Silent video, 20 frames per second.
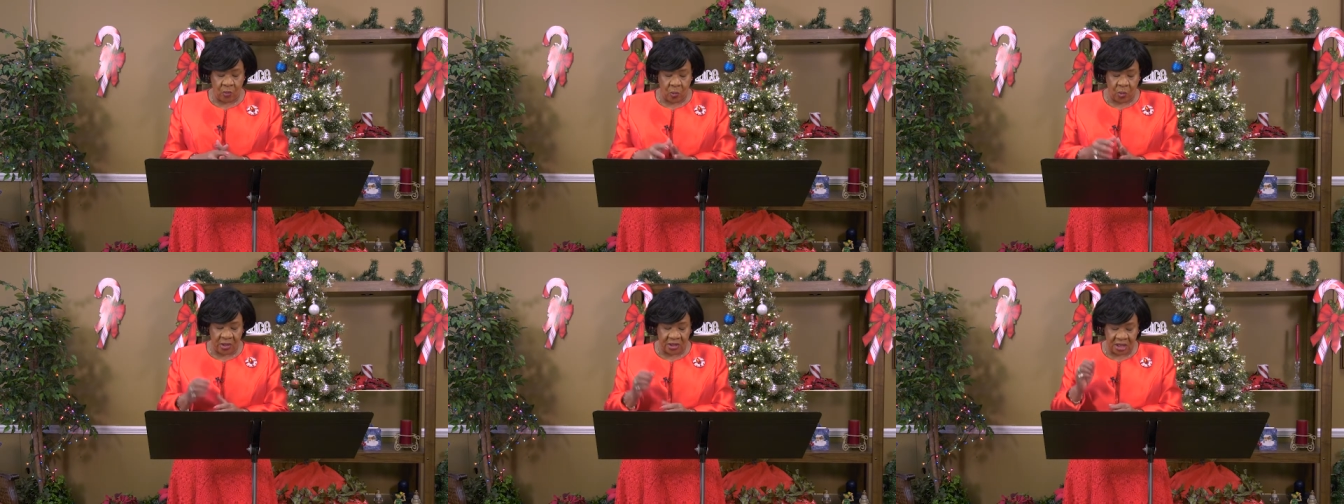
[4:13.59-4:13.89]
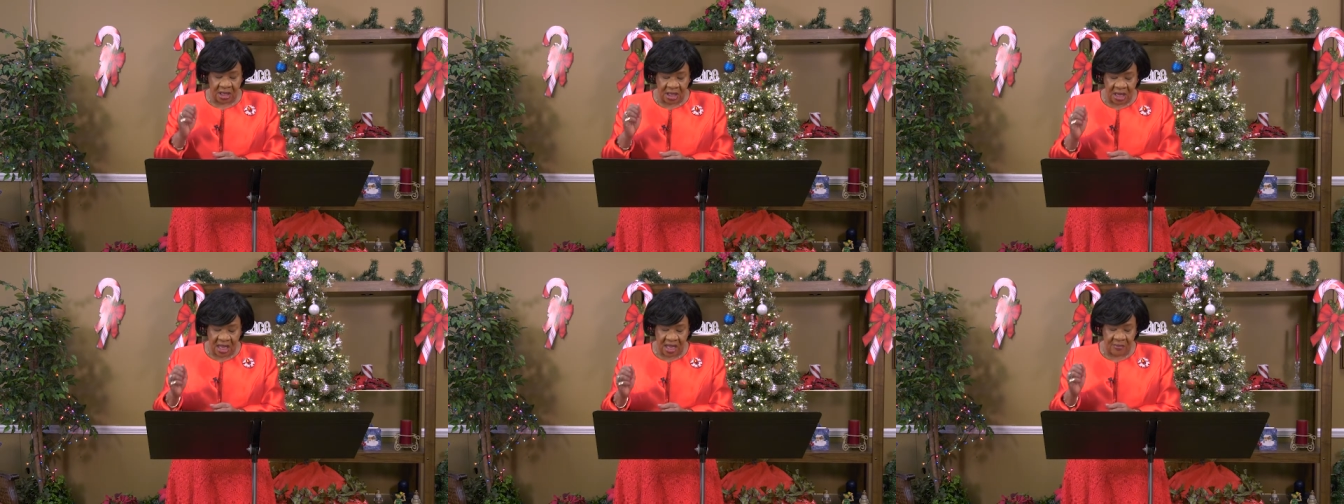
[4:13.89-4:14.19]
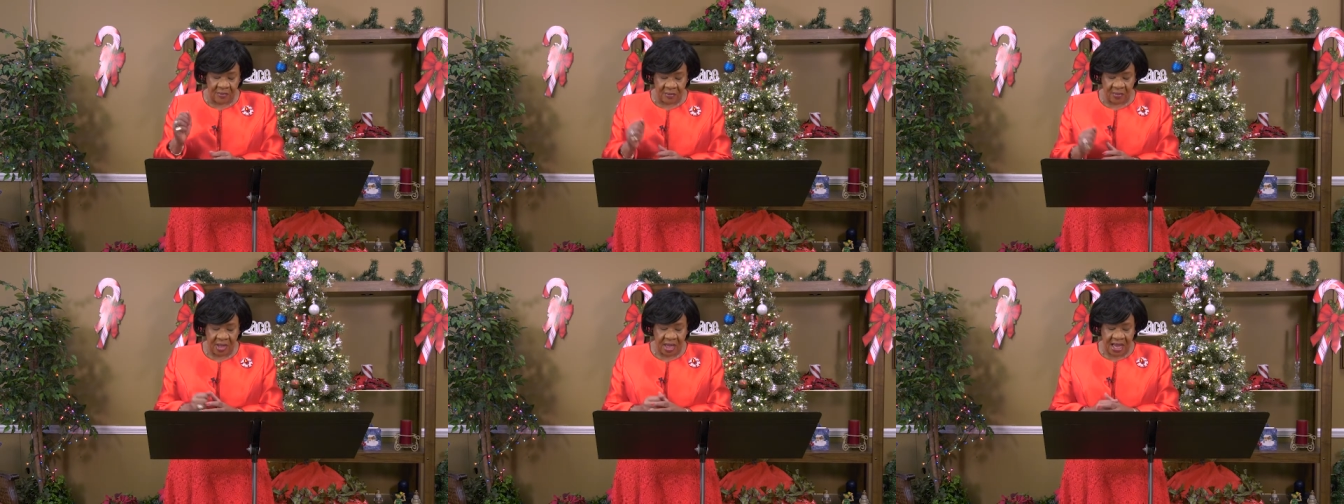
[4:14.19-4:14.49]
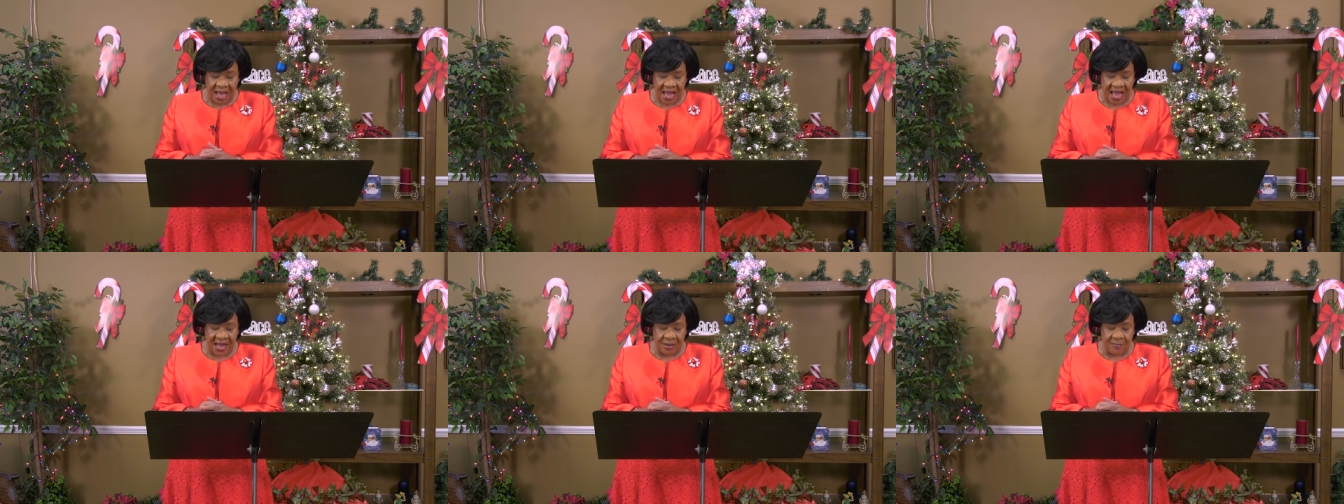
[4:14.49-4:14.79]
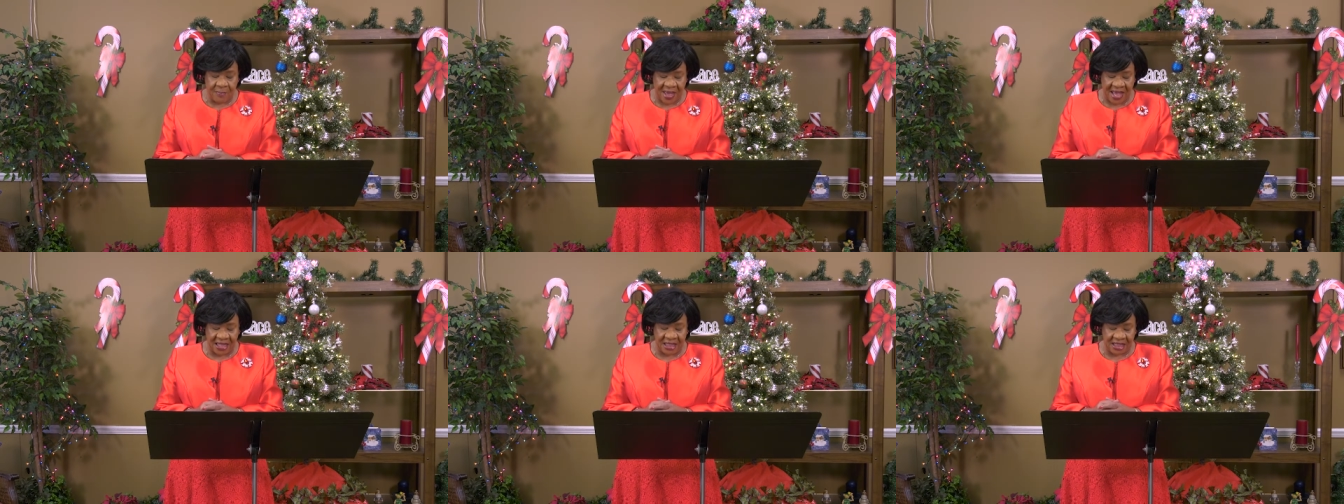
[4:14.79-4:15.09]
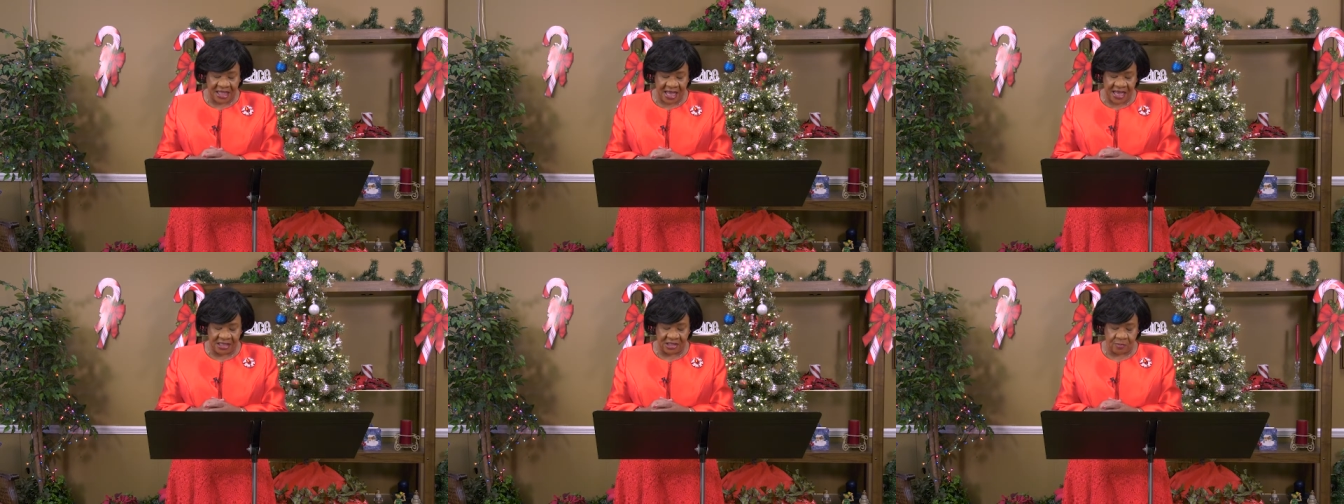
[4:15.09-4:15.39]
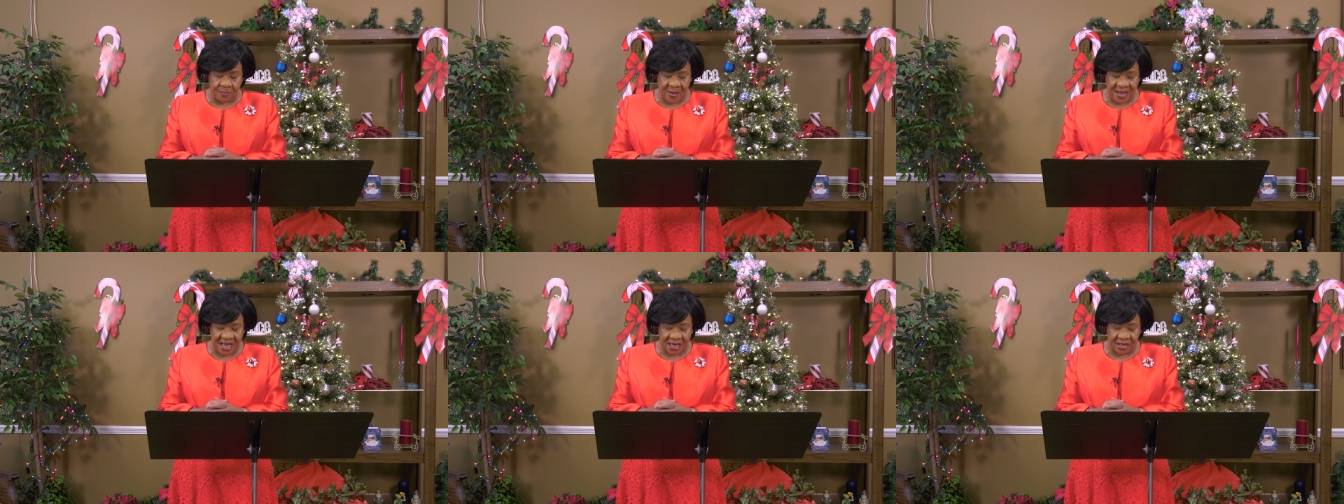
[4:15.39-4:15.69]
will come and make things
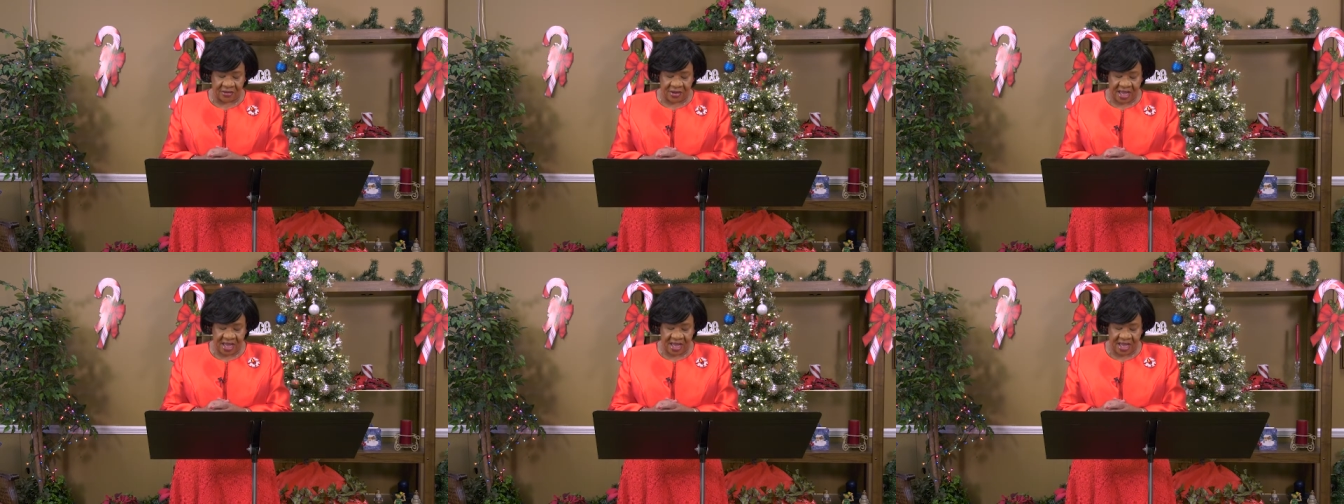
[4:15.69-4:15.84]
better.